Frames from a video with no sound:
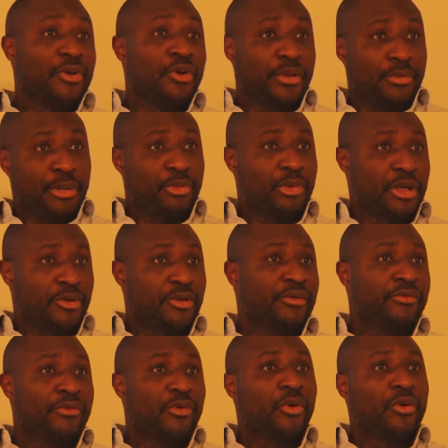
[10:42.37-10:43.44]
And that is if the
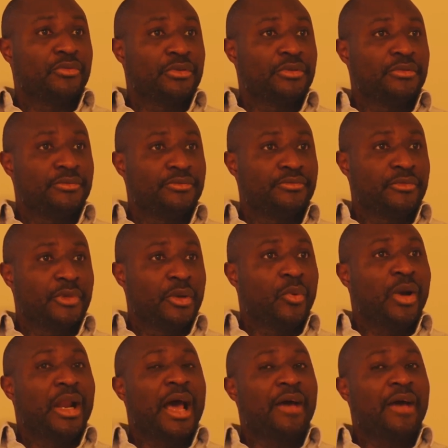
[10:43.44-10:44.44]
other people are not involved.